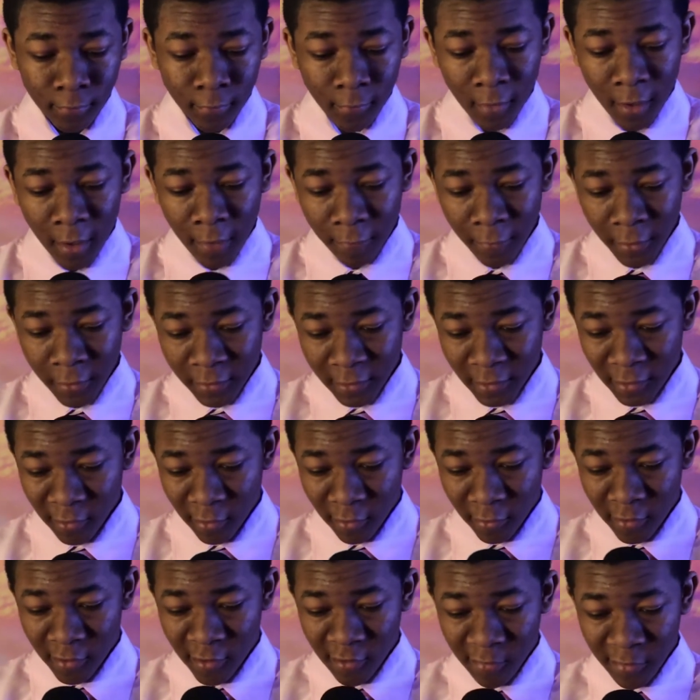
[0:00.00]
Every single
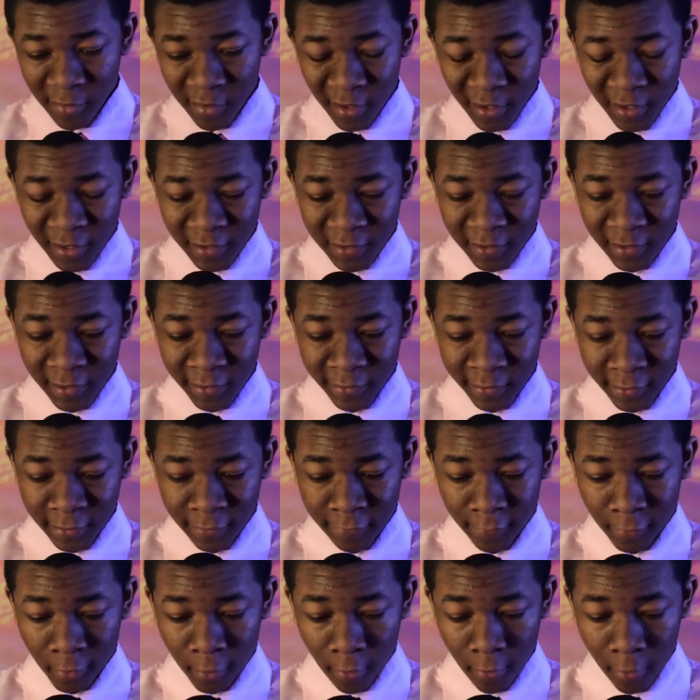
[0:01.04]
human that exists is
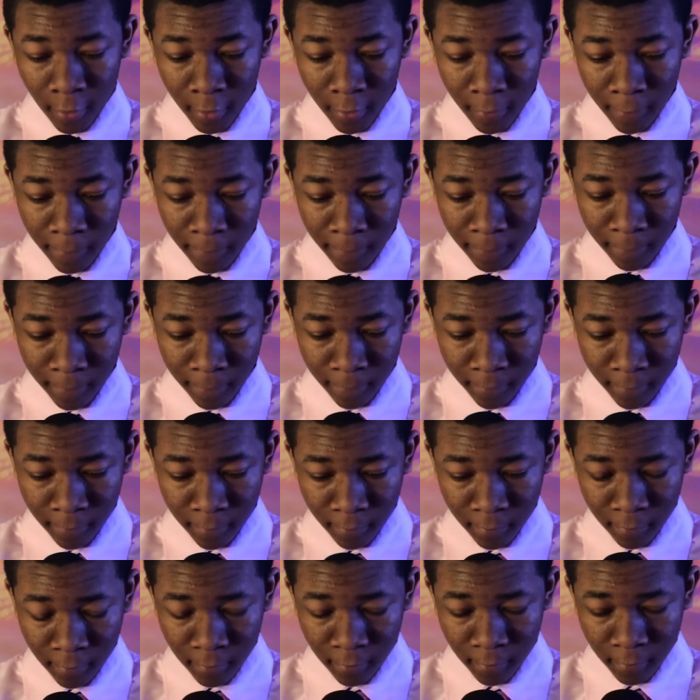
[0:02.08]
flawed,
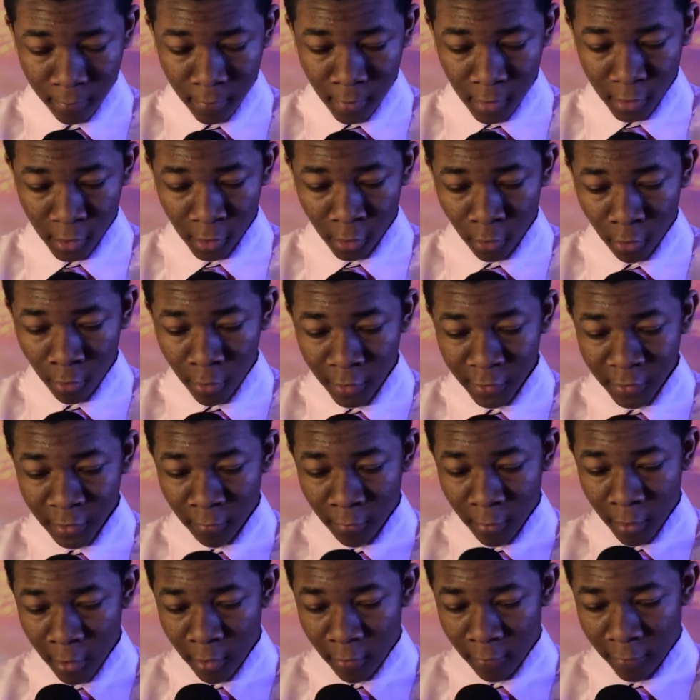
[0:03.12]
and the Lord is
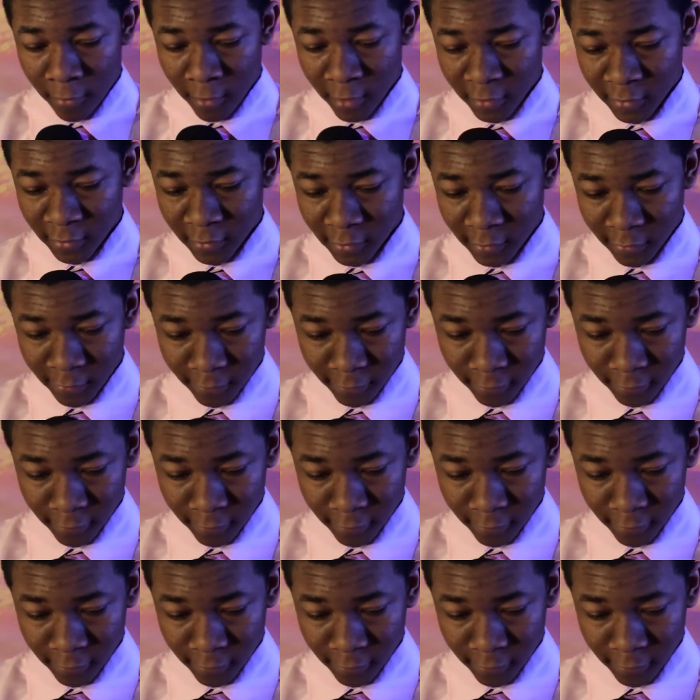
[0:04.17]
aware of this.